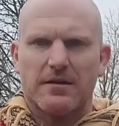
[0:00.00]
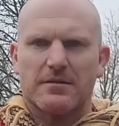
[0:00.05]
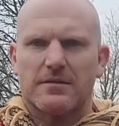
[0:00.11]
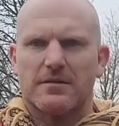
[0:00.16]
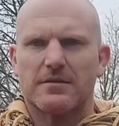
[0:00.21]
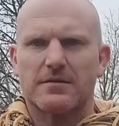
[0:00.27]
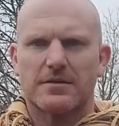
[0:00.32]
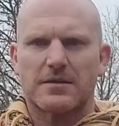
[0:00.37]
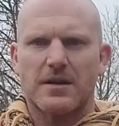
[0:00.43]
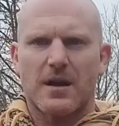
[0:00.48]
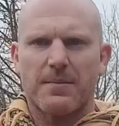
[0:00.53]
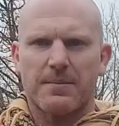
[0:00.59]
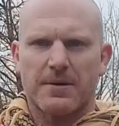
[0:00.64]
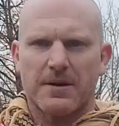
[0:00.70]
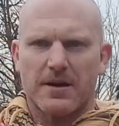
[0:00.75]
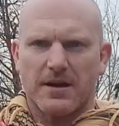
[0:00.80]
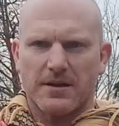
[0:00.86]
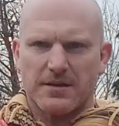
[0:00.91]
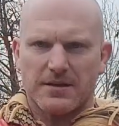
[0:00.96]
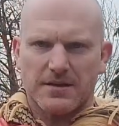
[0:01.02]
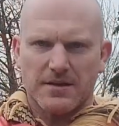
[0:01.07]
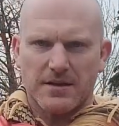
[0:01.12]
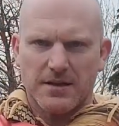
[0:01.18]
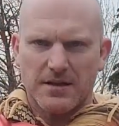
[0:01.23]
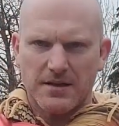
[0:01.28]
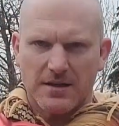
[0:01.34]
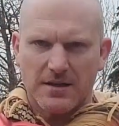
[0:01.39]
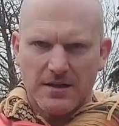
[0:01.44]
stopper knots
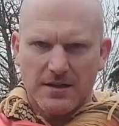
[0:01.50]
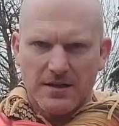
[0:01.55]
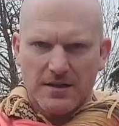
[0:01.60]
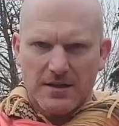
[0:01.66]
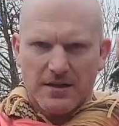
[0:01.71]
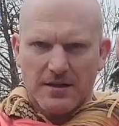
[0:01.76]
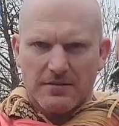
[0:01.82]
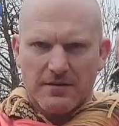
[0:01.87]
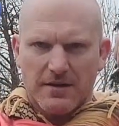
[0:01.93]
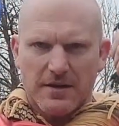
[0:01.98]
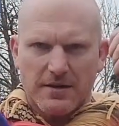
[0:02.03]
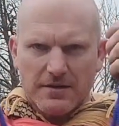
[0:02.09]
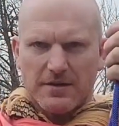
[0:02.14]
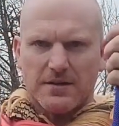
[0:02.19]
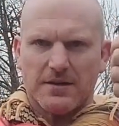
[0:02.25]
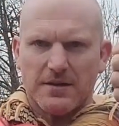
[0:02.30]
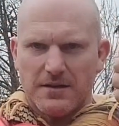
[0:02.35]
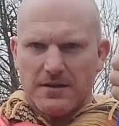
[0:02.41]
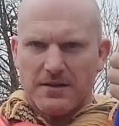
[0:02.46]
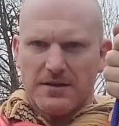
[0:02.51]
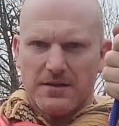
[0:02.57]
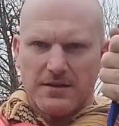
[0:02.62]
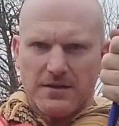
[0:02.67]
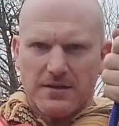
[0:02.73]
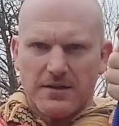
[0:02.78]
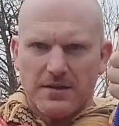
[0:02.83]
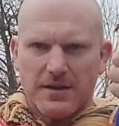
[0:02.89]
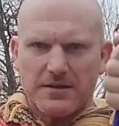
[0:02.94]
right on the
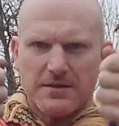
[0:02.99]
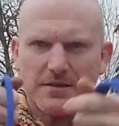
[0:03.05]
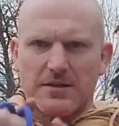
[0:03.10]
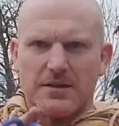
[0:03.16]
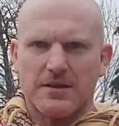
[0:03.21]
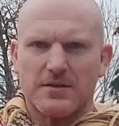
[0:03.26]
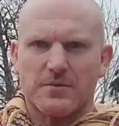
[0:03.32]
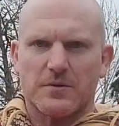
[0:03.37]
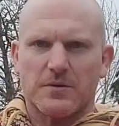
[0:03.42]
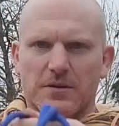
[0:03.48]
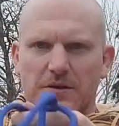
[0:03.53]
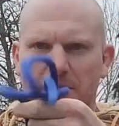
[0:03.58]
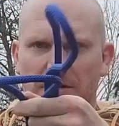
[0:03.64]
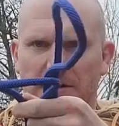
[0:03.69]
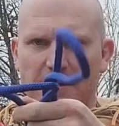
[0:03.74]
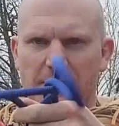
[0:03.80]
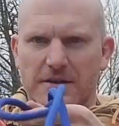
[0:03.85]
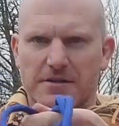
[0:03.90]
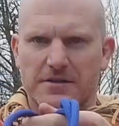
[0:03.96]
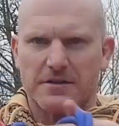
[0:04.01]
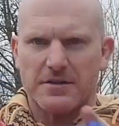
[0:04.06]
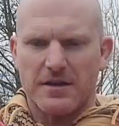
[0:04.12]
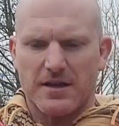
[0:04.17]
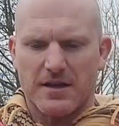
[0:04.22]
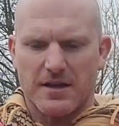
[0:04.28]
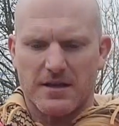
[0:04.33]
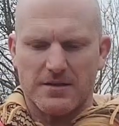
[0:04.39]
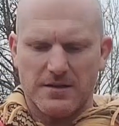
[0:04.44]
ends of these with little ears on the
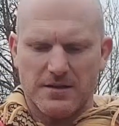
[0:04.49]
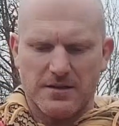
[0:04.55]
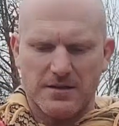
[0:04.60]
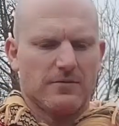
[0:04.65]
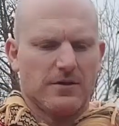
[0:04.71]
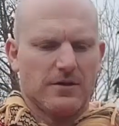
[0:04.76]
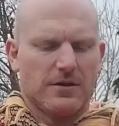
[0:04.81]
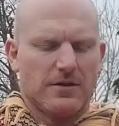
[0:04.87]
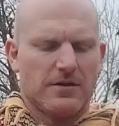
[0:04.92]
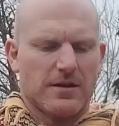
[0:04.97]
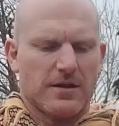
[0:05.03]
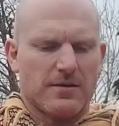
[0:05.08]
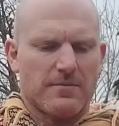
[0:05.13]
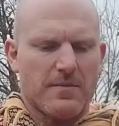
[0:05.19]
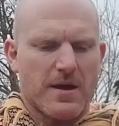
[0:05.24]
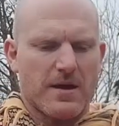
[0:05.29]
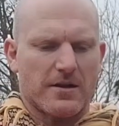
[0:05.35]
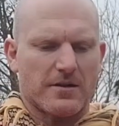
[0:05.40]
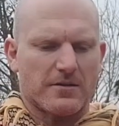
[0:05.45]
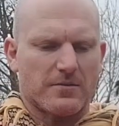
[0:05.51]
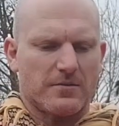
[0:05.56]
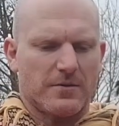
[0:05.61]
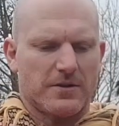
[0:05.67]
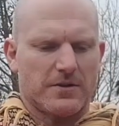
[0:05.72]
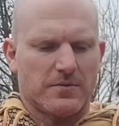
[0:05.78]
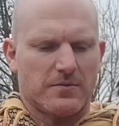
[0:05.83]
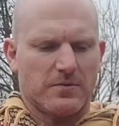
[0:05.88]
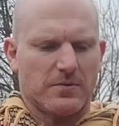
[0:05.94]
end. I really think it matters
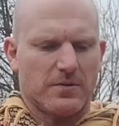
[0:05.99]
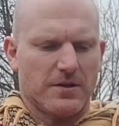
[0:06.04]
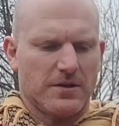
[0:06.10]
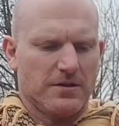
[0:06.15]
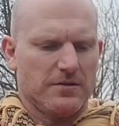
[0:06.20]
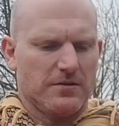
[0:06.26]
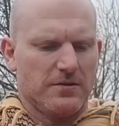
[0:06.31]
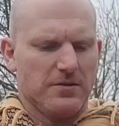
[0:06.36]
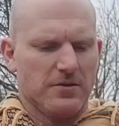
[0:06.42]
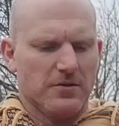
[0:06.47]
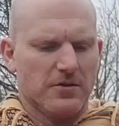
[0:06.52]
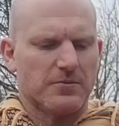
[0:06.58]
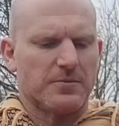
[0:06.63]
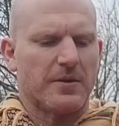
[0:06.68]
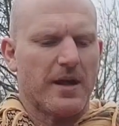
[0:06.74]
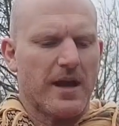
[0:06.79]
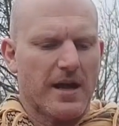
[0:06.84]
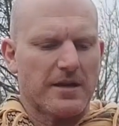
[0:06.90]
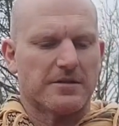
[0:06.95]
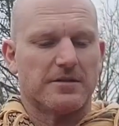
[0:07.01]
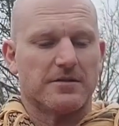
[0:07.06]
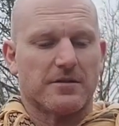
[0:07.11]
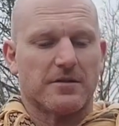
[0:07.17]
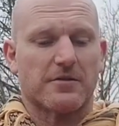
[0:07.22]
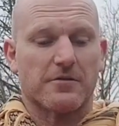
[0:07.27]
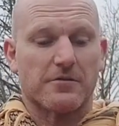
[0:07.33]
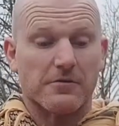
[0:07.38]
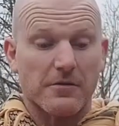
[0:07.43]
which one you use, but Ashley's are
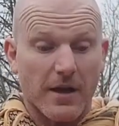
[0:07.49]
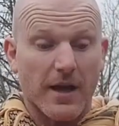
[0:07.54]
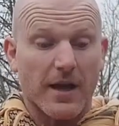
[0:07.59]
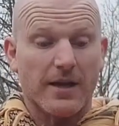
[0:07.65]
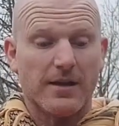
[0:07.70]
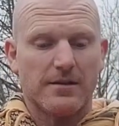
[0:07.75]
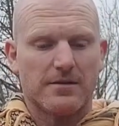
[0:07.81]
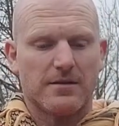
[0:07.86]
great.